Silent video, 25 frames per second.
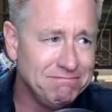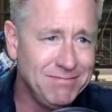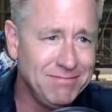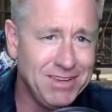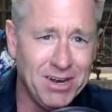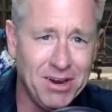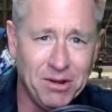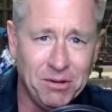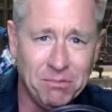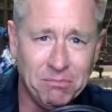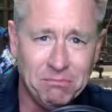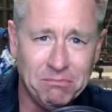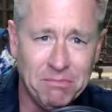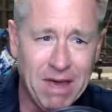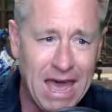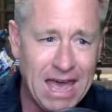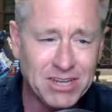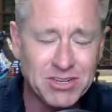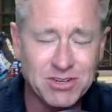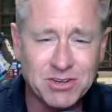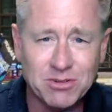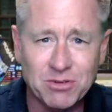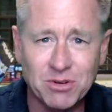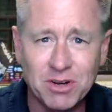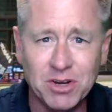you know,
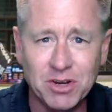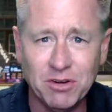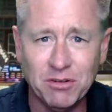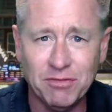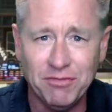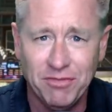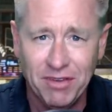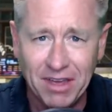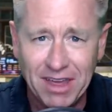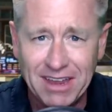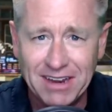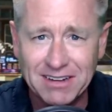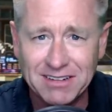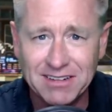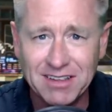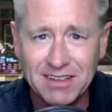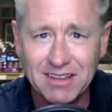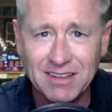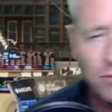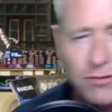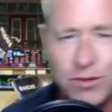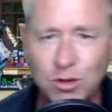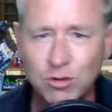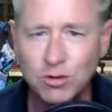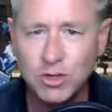mastering your fate.
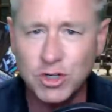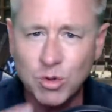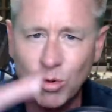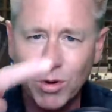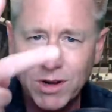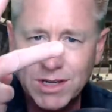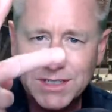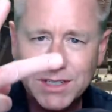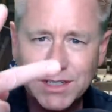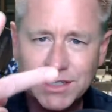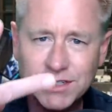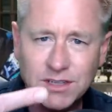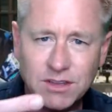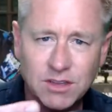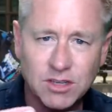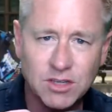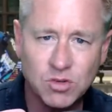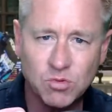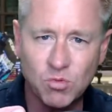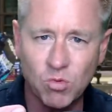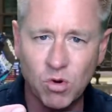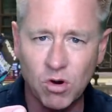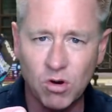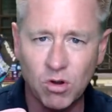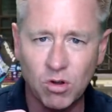You have two choices in
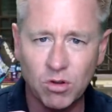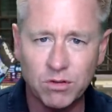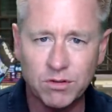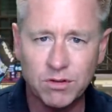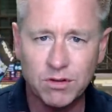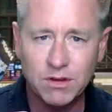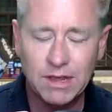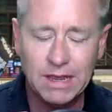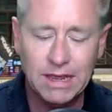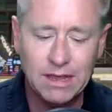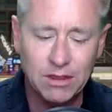this world.